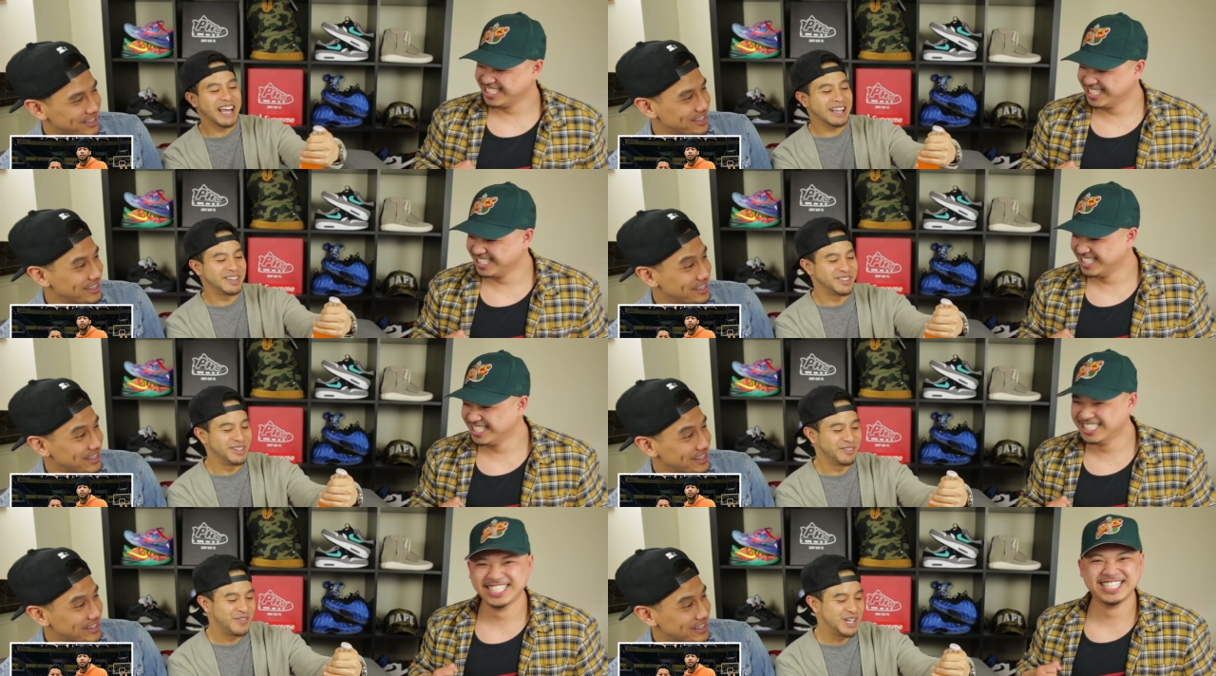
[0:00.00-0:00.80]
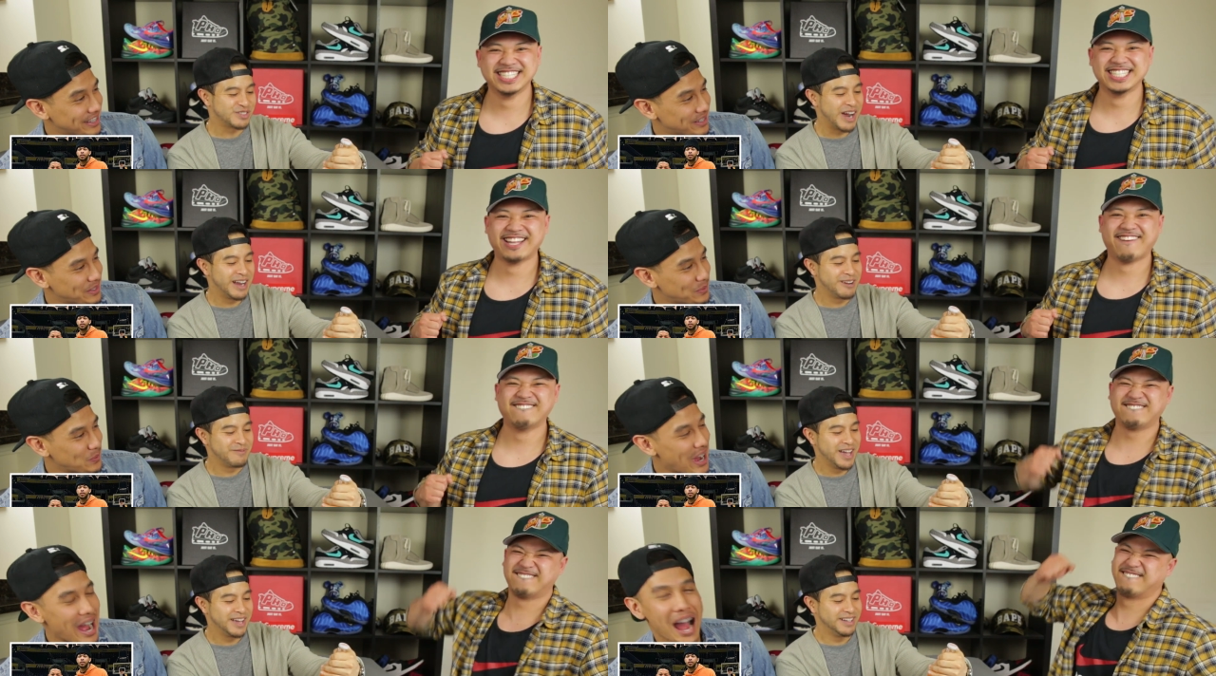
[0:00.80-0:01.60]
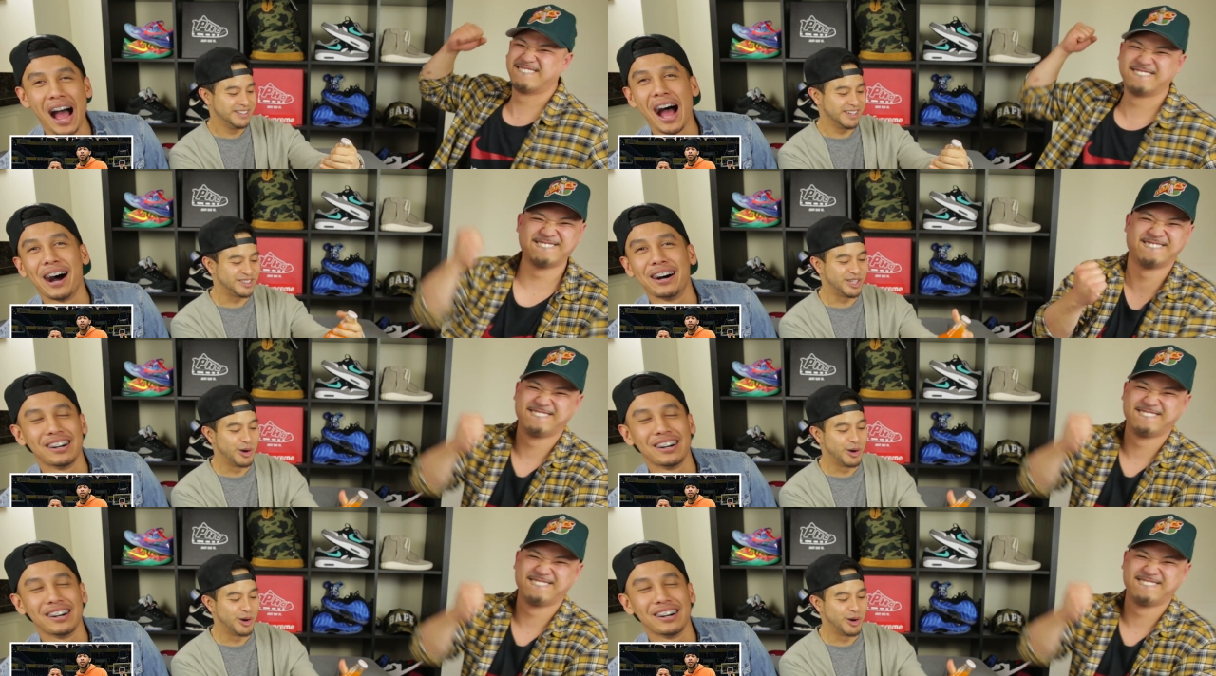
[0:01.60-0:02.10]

Speaker 1: I got this in the fridge right here, man. Wow.